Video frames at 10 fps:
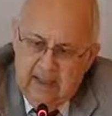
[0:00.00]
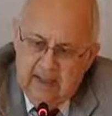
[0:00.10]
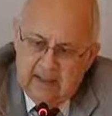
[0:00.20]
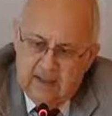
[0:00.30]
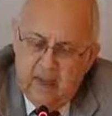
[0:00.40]

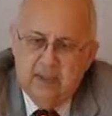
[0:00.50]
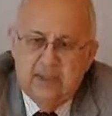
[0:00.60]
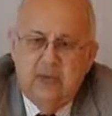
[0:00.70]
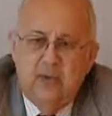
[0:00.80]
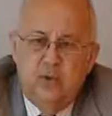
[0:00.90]
as Rob
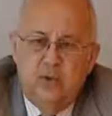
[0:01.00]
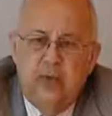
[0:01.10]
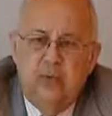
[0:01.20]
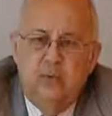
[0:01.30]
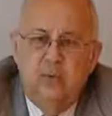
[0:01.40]
said, you know,
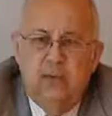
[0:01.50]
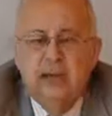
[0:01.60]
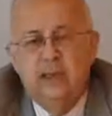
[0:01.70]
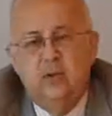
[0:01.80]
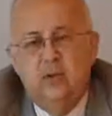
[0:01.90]
I would
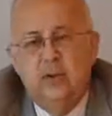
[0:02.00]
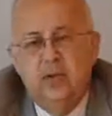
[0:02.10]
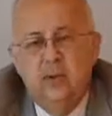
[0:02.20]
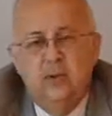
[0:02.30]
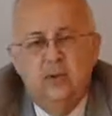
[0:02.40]
like to
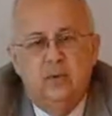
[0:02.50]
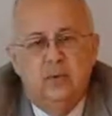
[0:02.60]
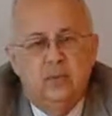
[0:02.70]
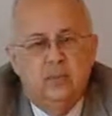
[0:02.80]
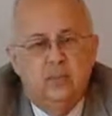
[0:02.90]
be able
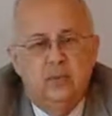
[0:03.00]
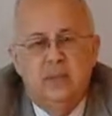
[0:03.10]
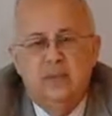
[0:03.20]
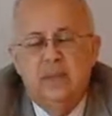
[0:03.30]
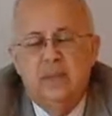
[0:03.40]
to put
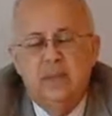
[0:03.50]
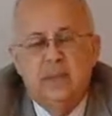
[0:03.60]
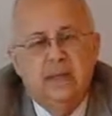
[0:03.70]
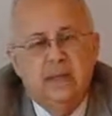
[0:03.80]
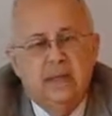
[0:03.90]
them
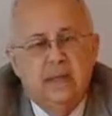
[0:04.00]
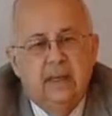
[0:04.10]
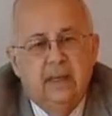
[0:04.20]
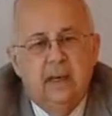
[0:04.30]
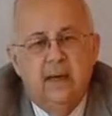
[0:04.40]
thematically
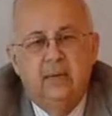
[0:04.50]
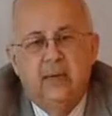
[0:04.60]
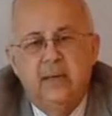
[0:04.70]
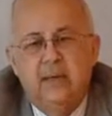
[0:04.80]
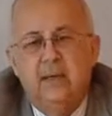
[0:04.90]
around
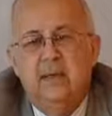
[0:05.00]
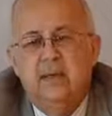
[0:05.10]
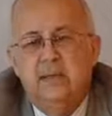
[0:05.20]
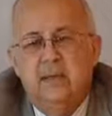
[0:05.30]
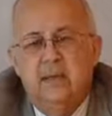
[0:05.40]

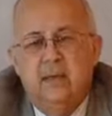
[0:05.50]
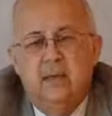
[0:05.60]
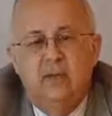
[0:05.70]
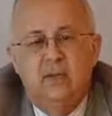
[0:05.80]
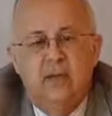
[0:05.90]
ideas
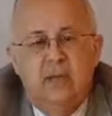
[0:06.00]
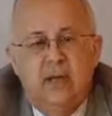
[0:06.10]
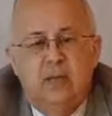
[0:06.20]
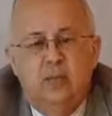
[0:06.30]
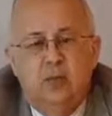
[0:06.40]
so
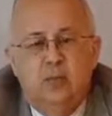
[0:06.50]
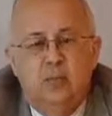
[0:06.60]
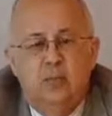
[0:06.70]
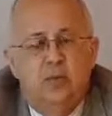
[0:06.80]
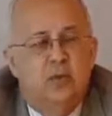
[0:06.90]
that you
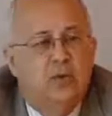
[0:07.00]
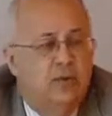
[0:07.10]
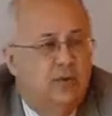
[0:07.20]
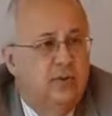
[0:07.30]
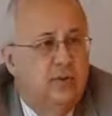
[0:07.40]
could put
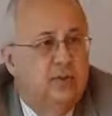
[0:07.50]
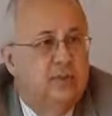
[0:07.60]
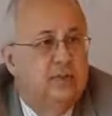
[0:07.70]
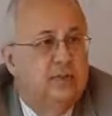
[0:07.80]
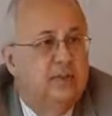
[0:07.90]

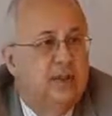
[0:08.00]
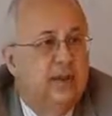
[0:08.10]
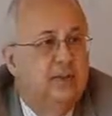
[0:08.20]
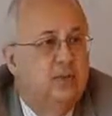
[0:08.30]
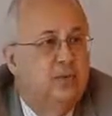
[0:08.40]
novels
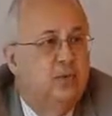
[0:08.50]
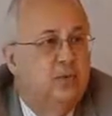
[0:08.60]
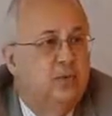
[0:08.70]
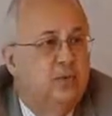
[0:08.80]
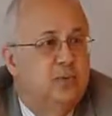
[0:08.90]
next
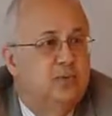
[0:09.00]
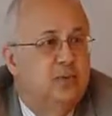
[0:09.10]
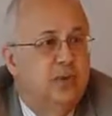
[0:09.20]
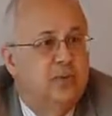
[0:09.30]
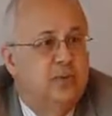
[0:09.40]
to
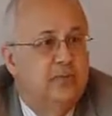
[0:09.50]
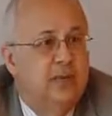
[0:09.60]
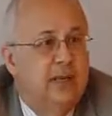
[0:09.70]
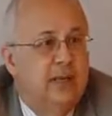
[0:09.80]
philosophy,